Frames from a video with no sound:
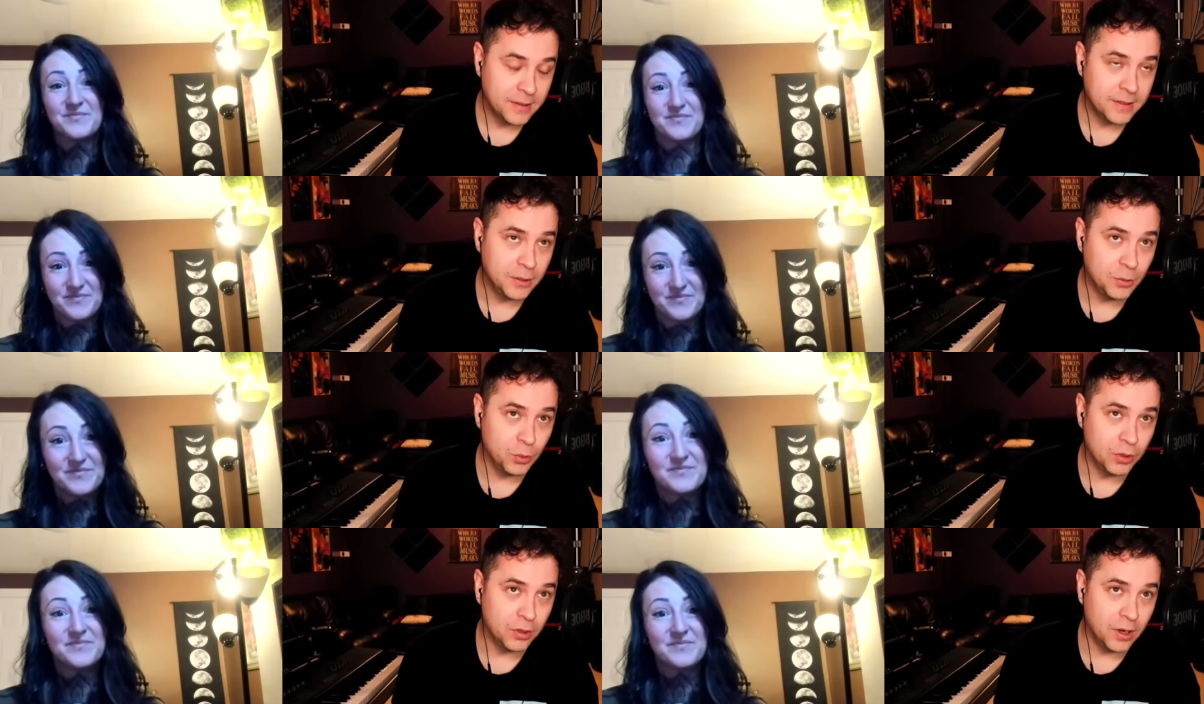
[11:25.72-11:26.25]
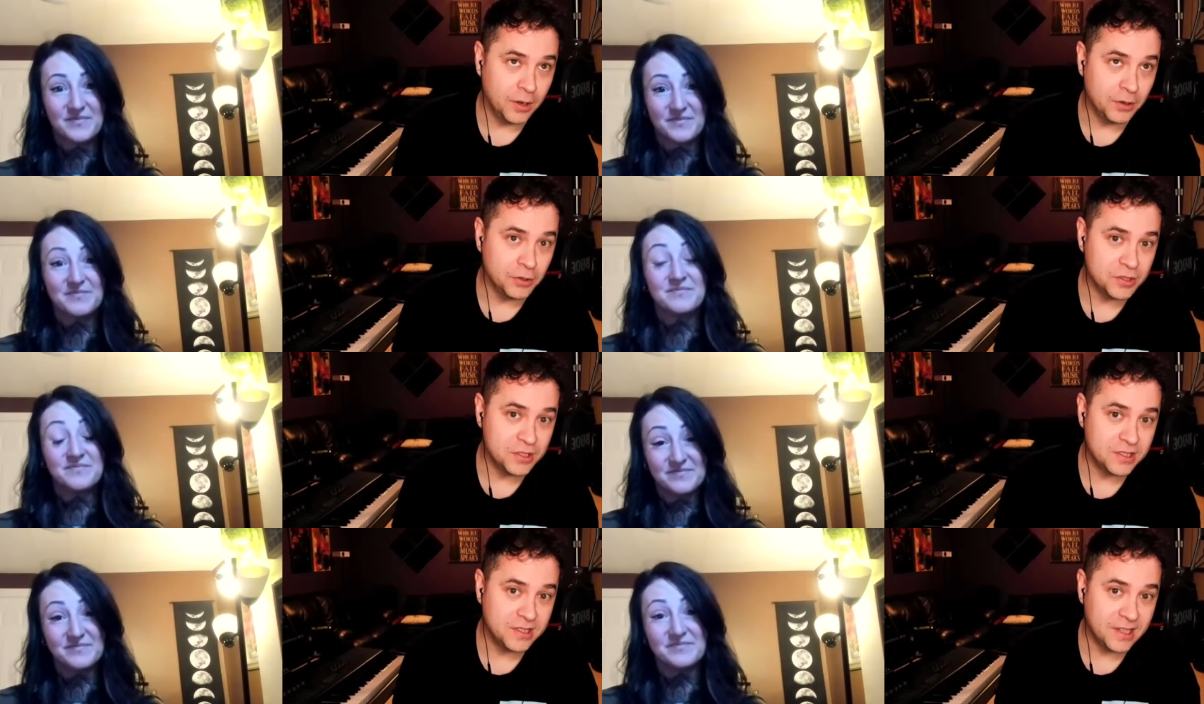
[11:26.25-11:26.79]
Speaker 1: You were
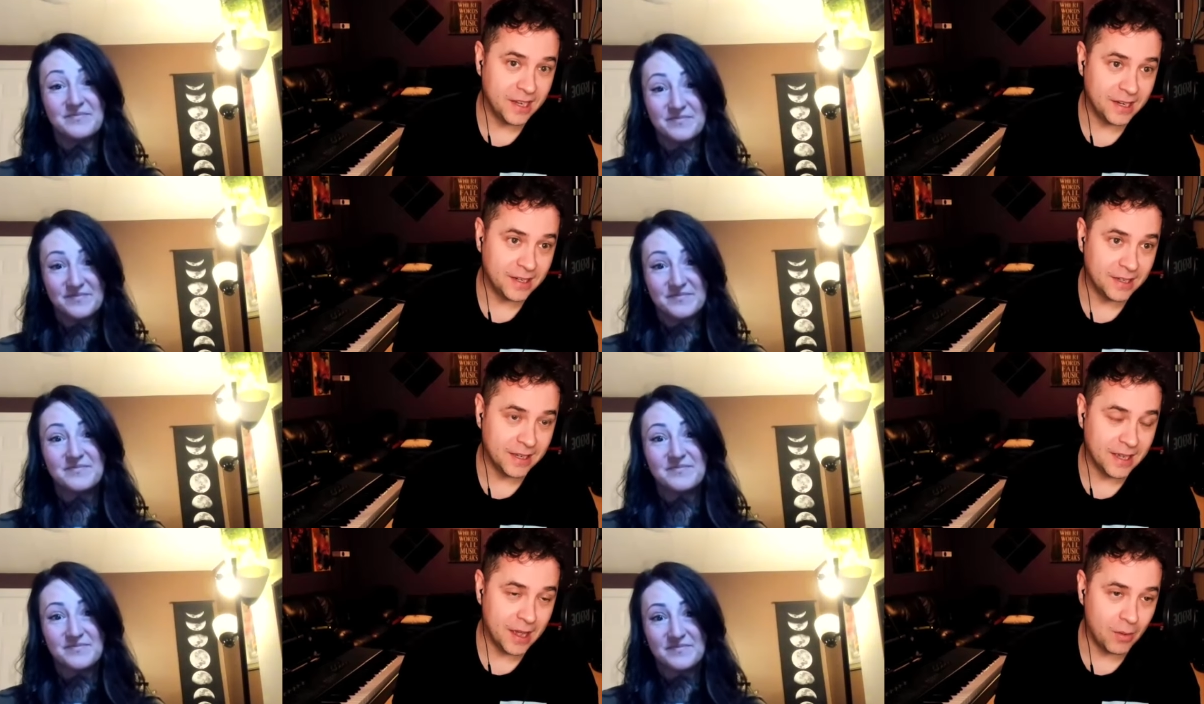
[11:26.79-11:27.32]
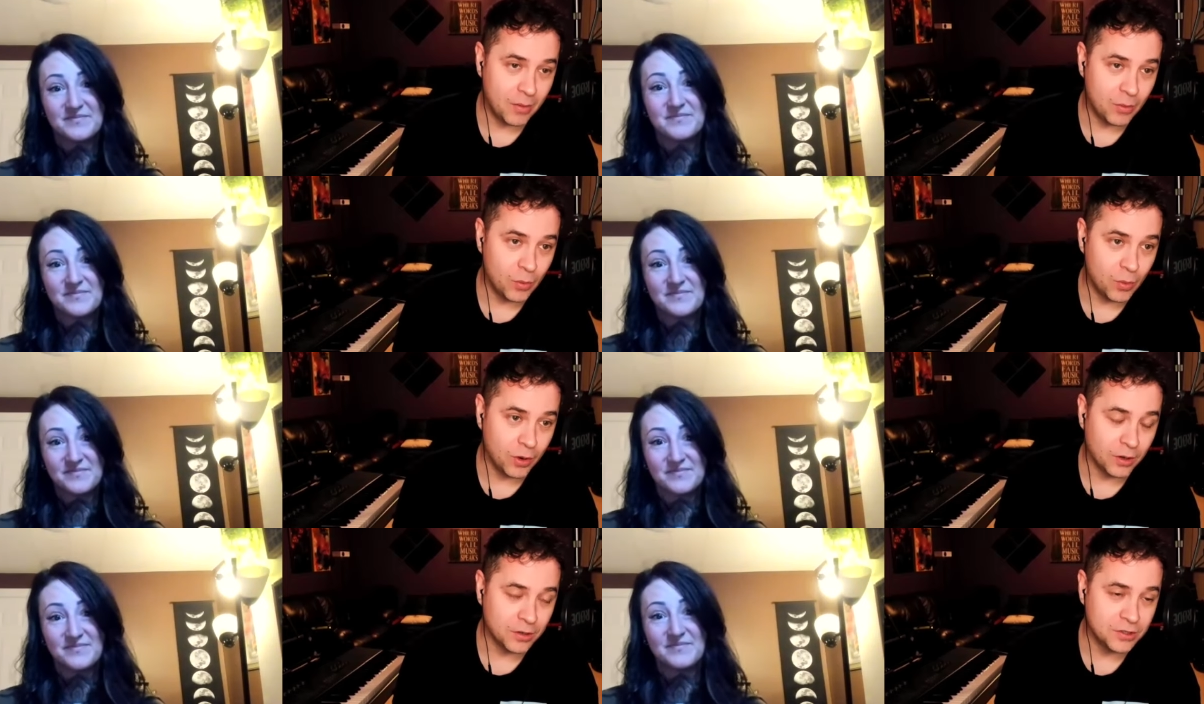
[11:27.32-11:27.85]
understanding mm-hmm. how it
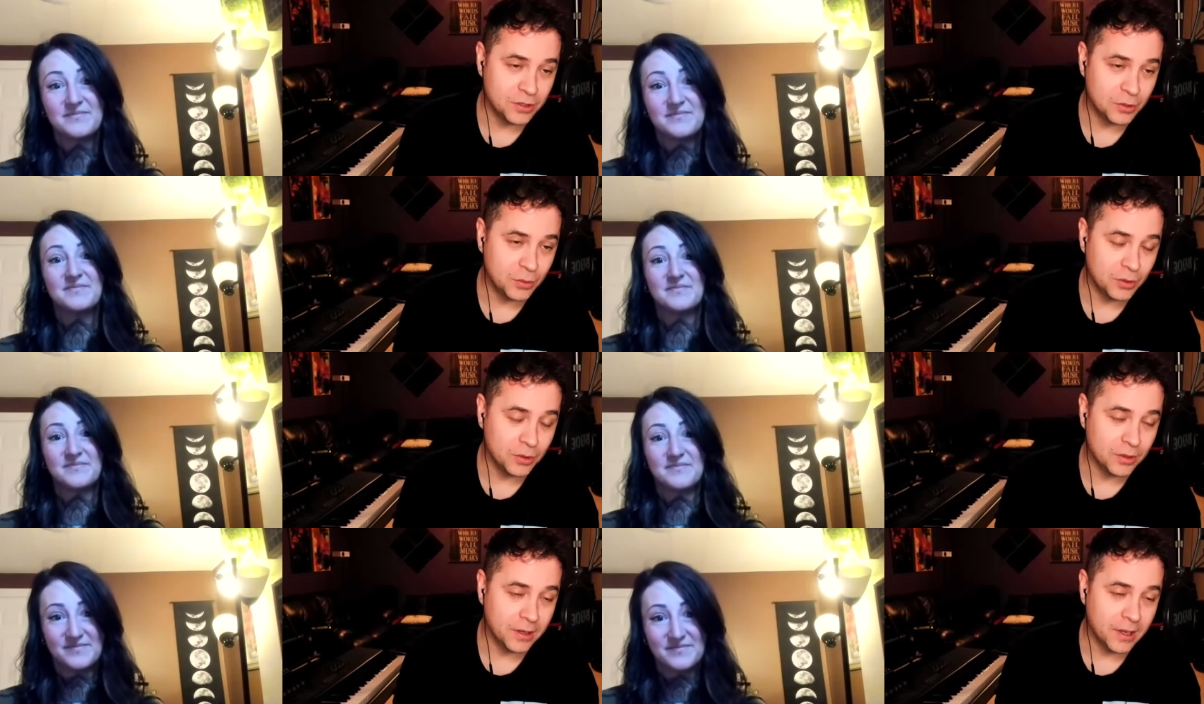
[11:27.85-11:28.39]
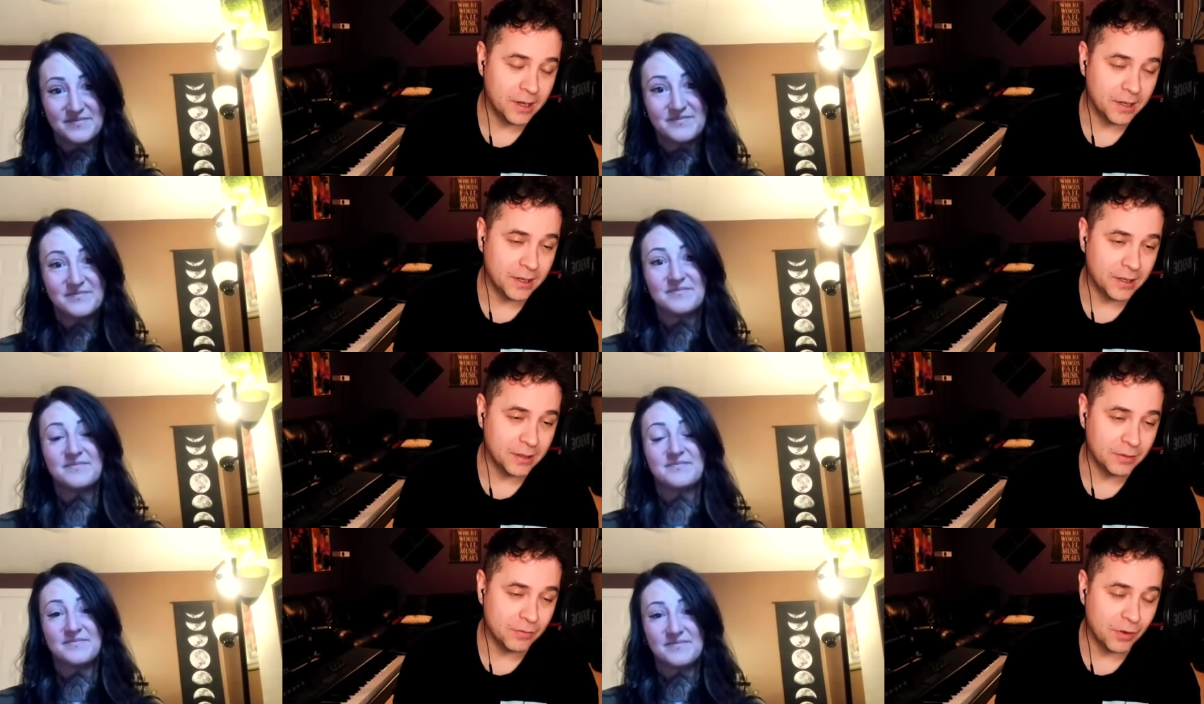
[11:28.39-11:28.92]
works. You were getting
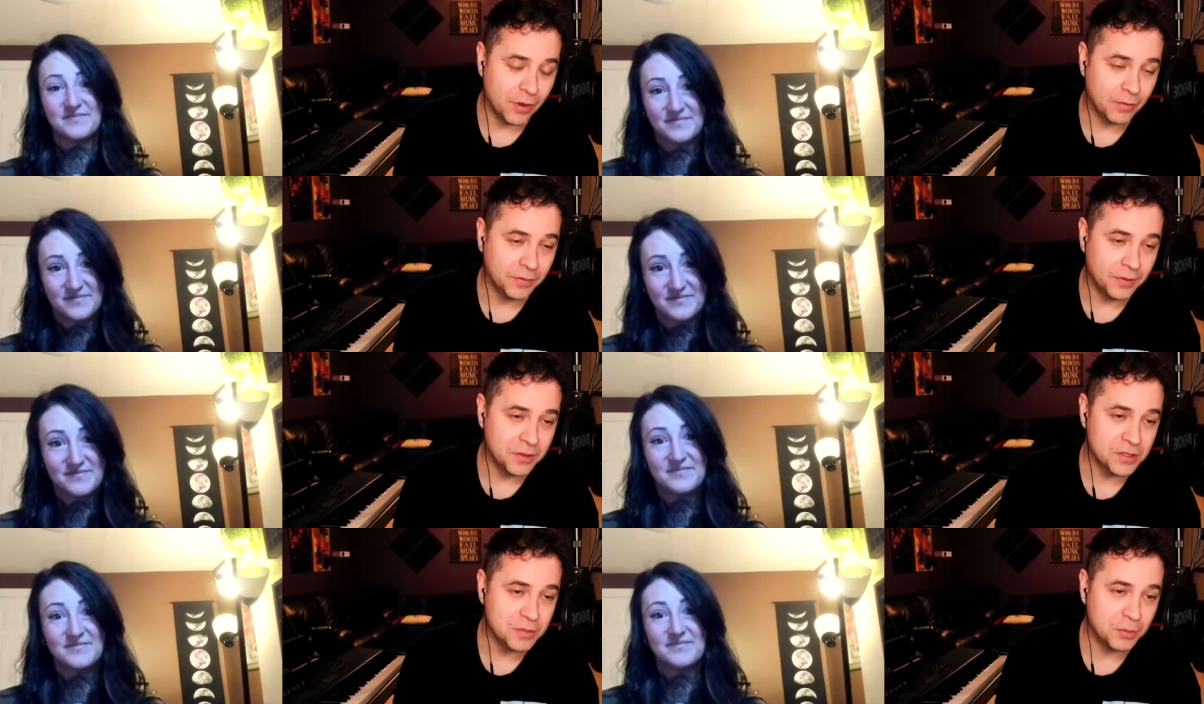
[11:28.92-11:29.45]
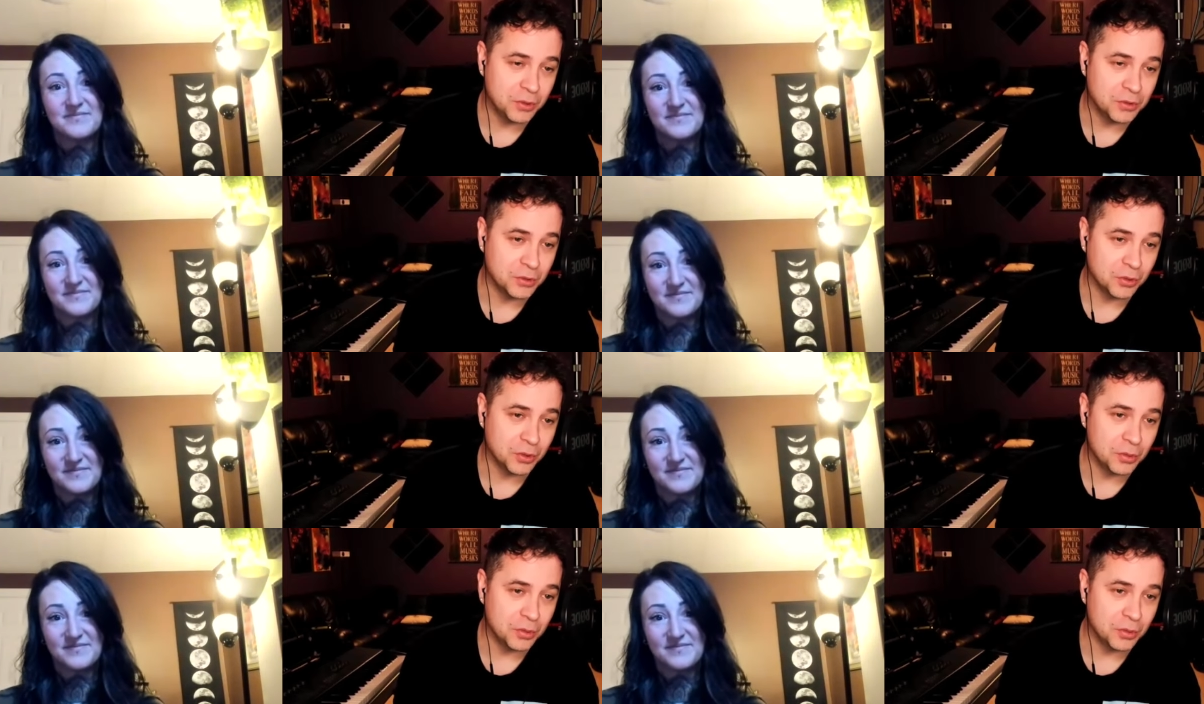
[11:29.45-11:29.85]
involved in the spiritual